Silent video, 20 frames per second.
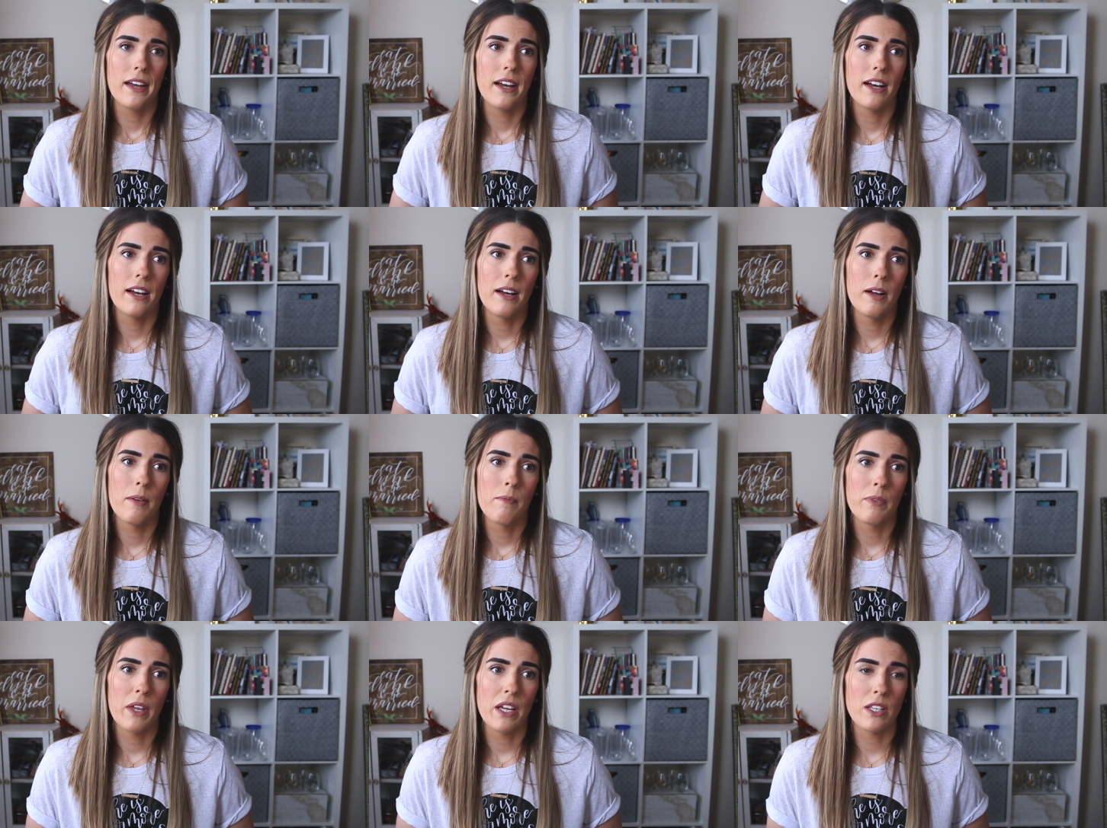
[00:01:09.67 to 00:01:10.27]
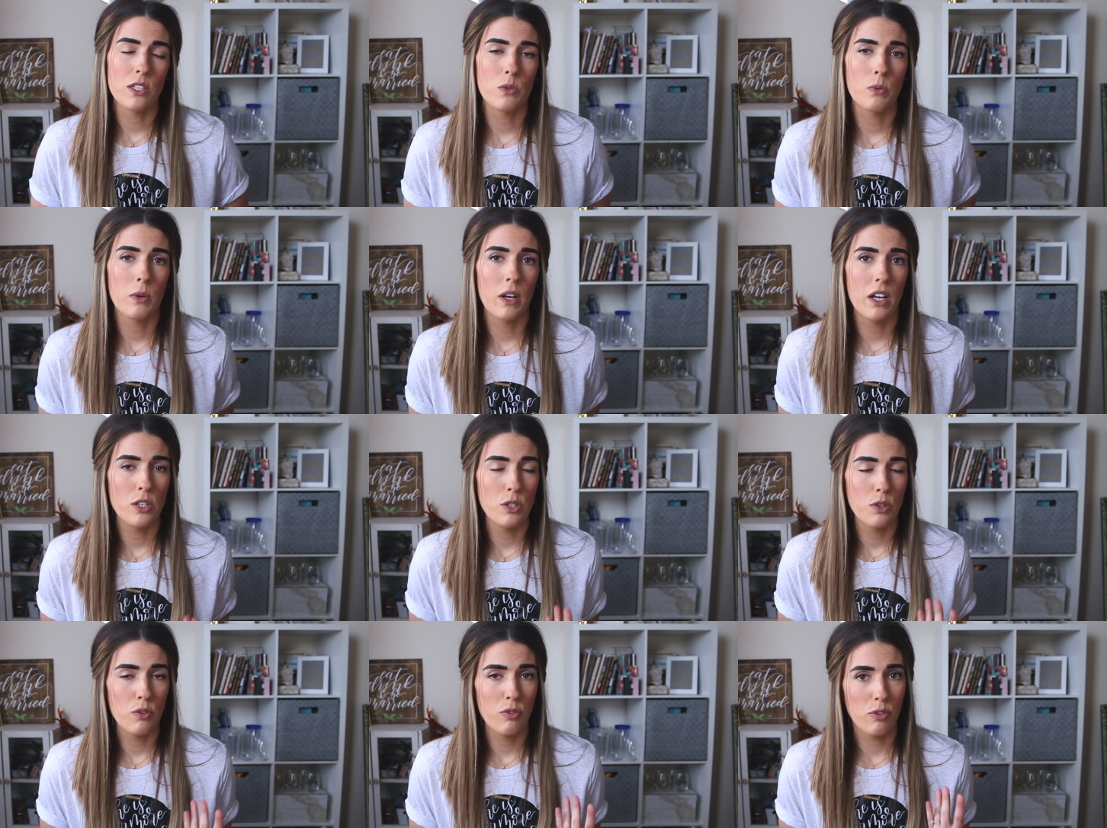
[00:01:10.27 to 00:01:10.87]
That's what
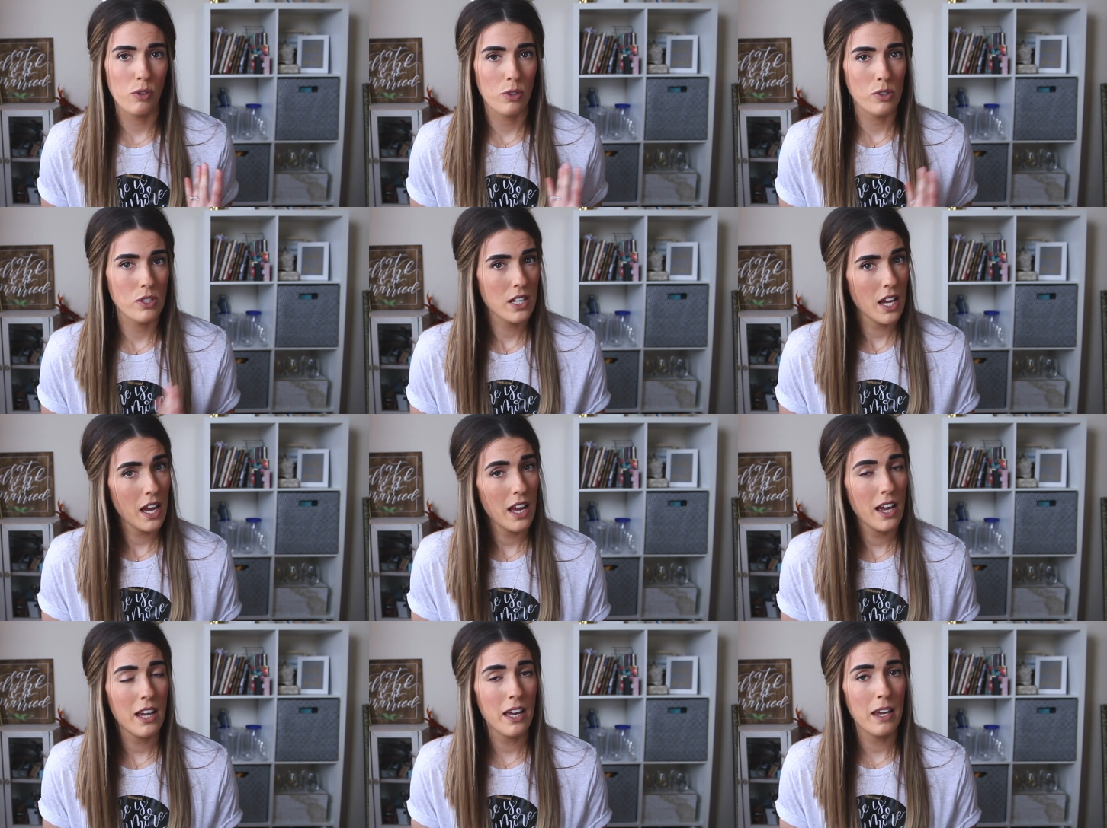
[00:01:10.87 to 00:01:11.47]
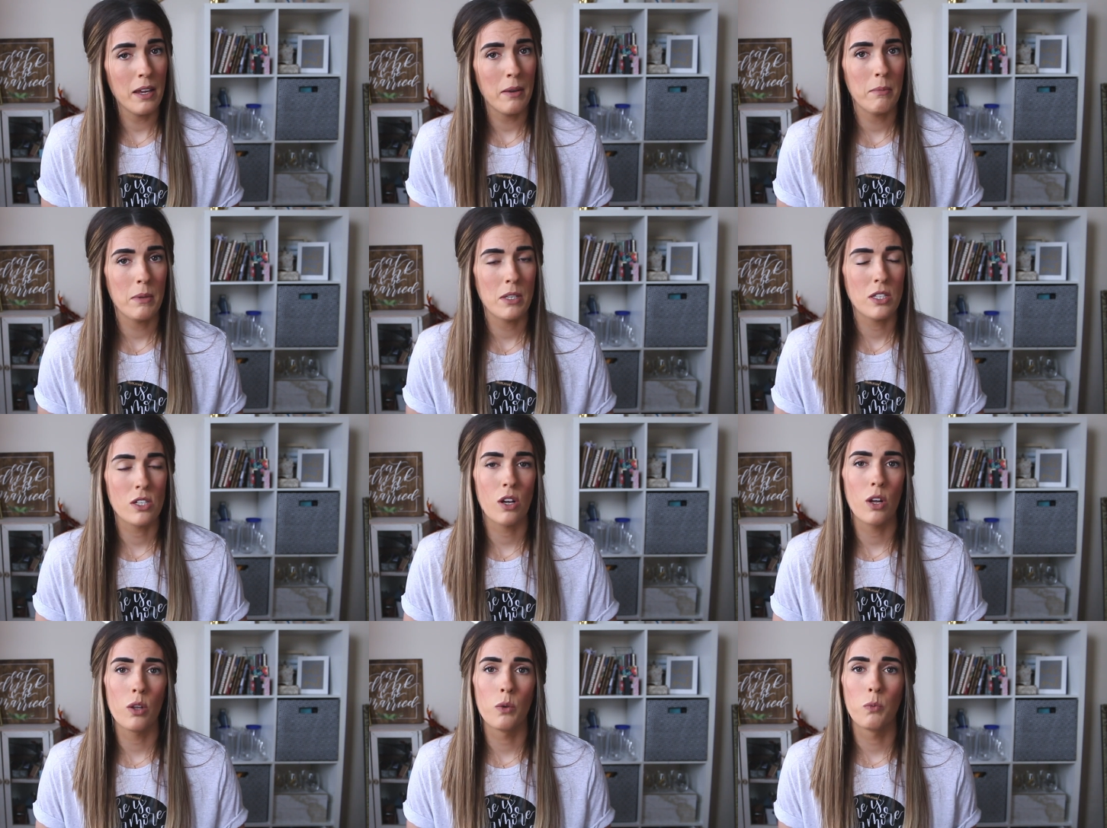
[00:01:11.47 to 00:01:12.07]
I do full time.
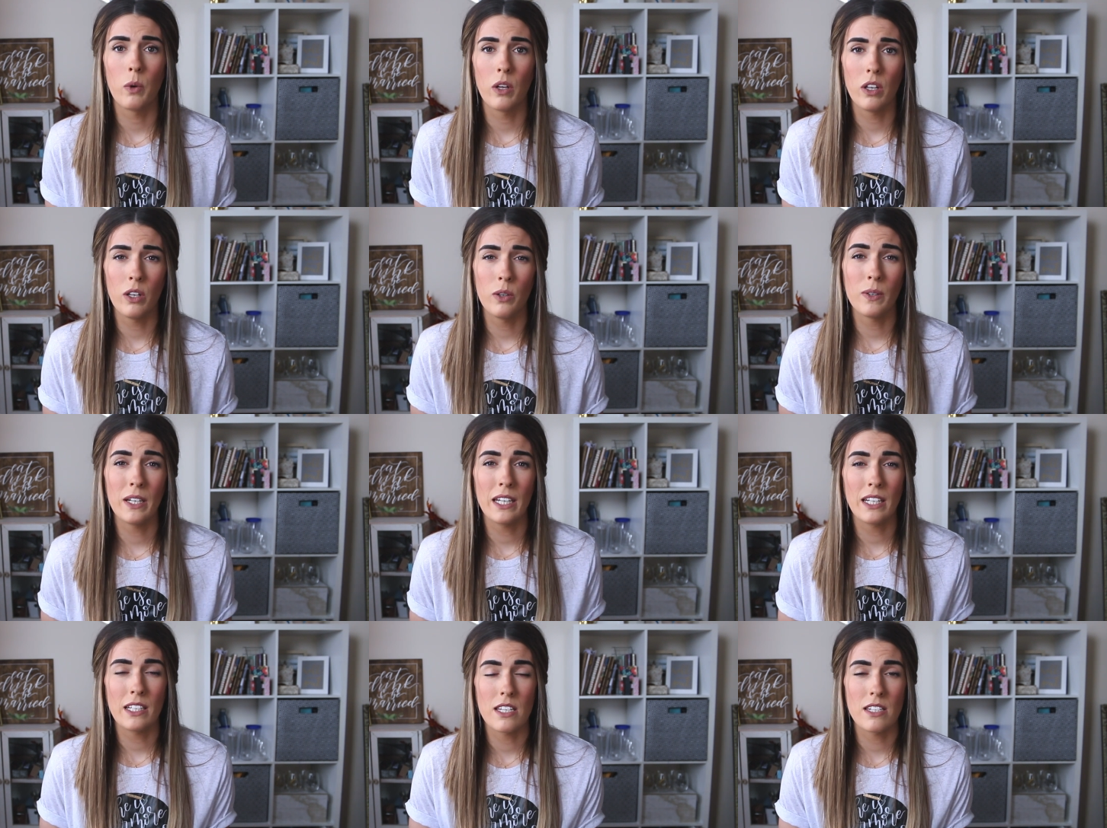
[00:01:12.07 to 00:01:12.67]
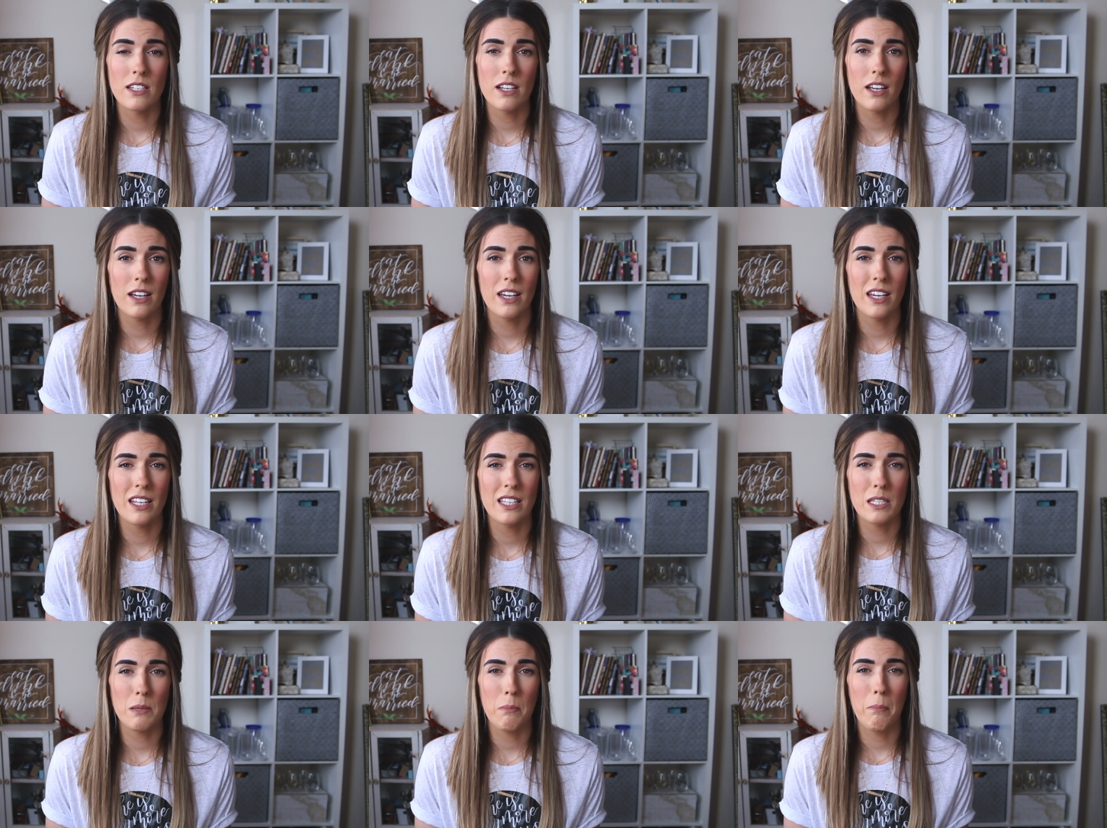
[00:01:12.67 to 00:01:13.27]
It's called Willow and Ink
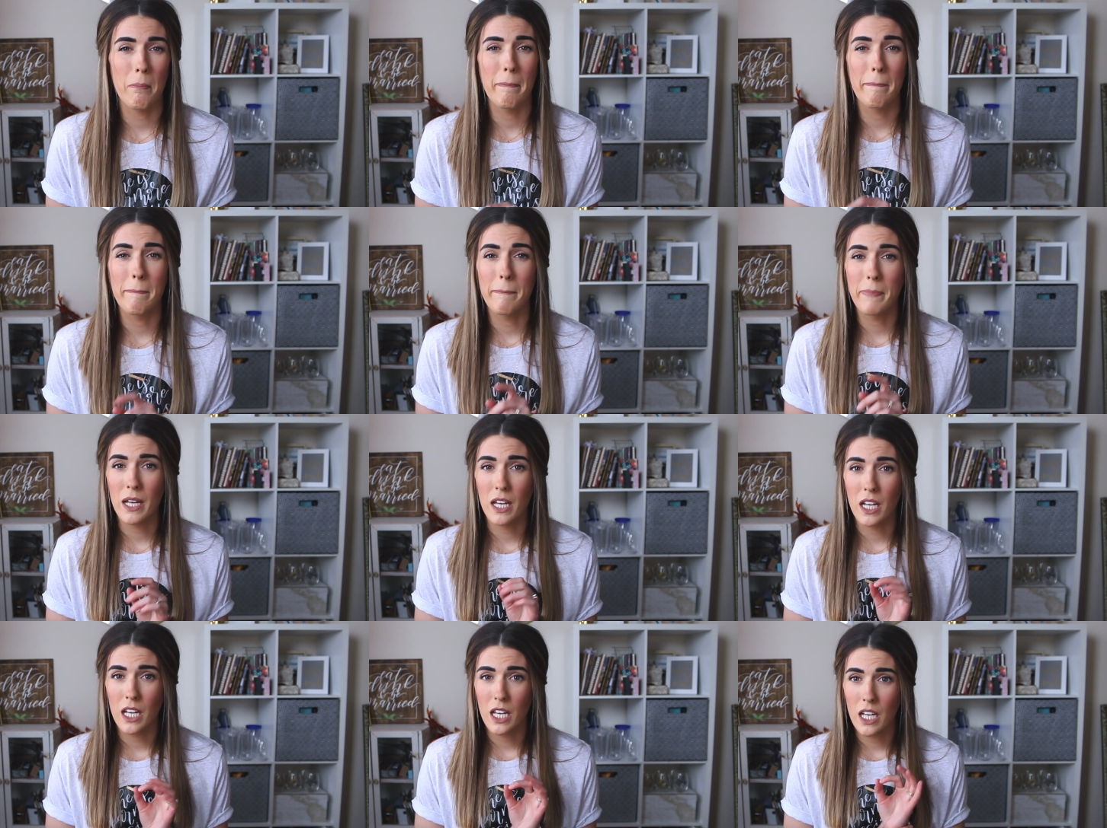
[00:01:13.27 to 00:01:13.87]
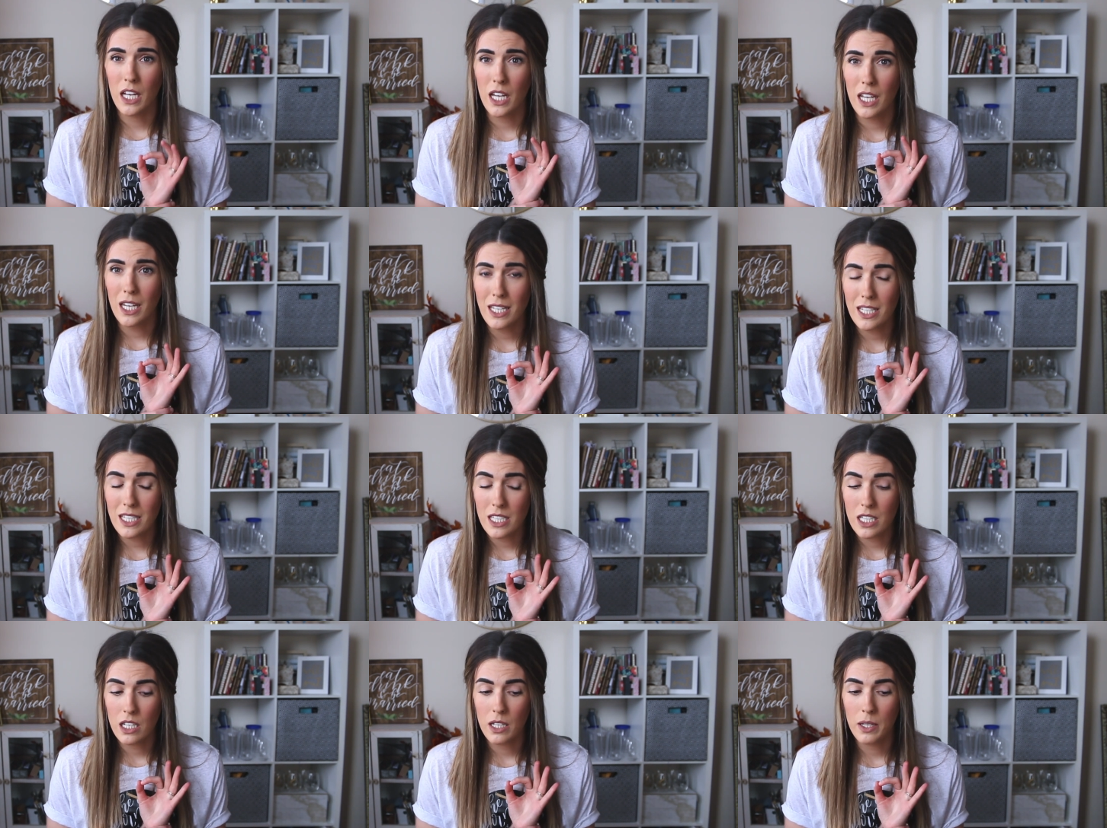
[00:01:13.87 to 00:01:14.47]
Designs,
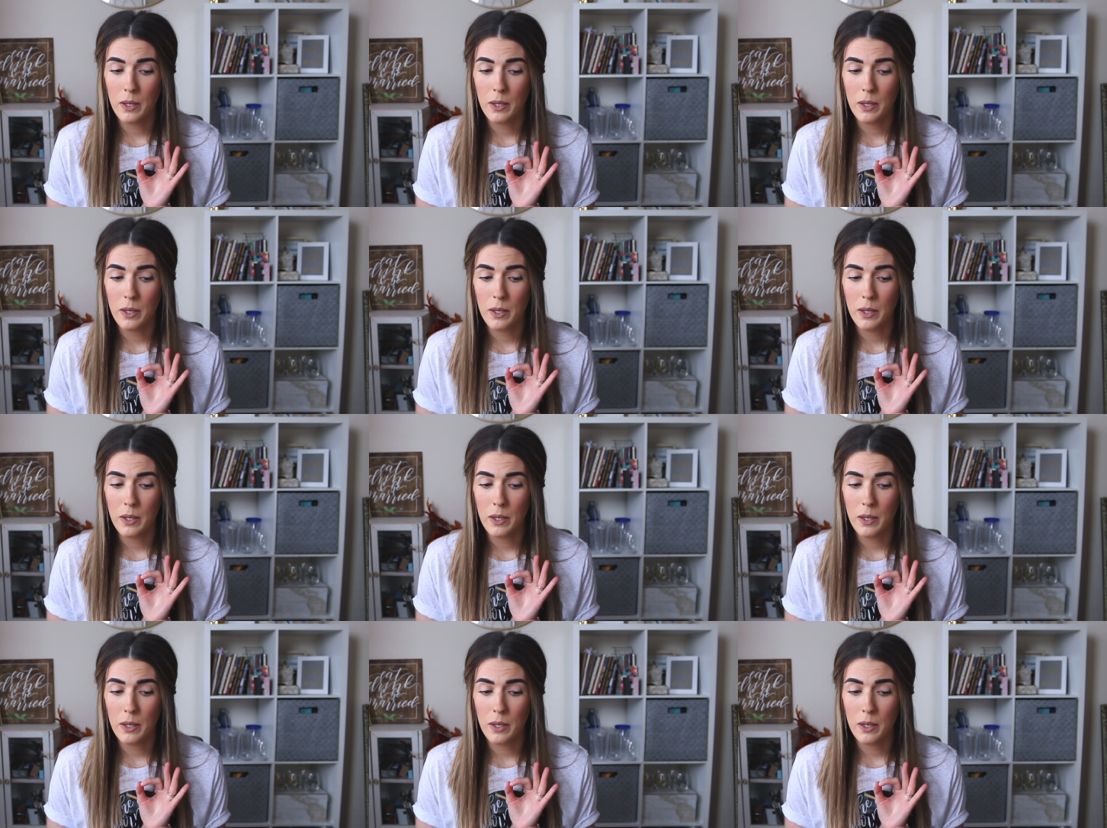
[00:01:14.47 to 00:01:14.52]
but